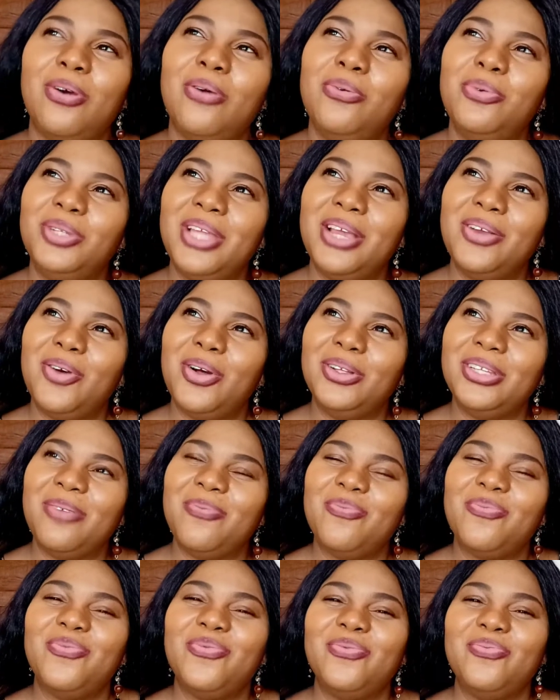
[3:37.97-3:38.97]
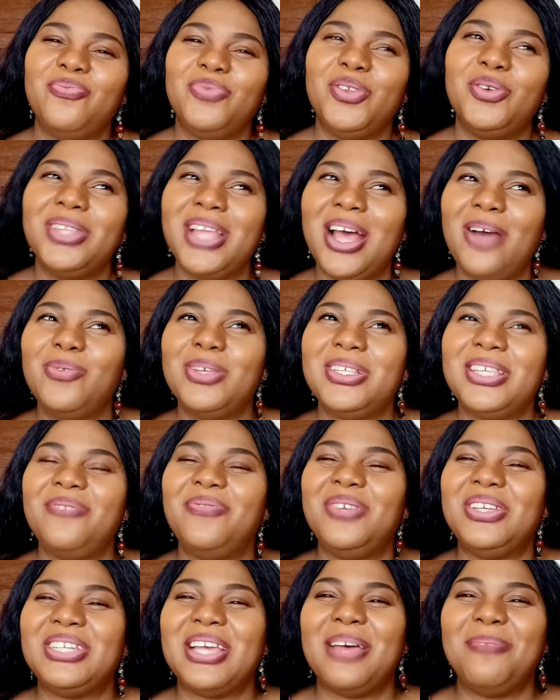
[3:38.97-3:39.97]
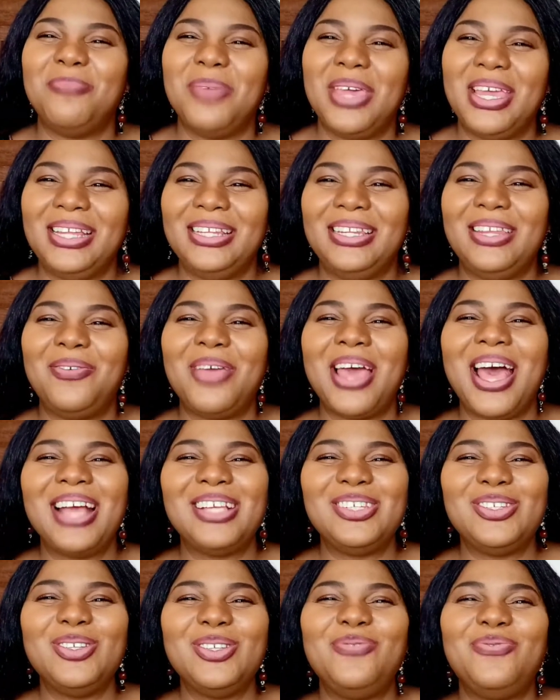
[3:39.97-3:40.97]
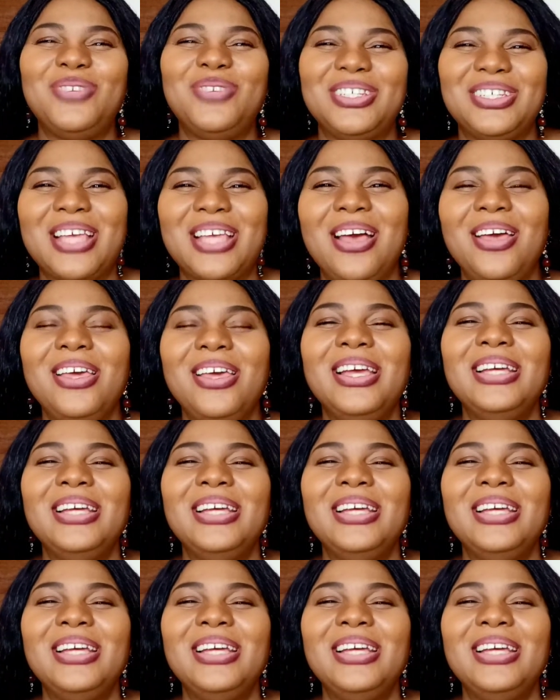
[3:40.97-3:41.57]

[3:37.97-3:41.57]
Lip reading: What would they call them? No, now we say fishermen. They were actually fisher.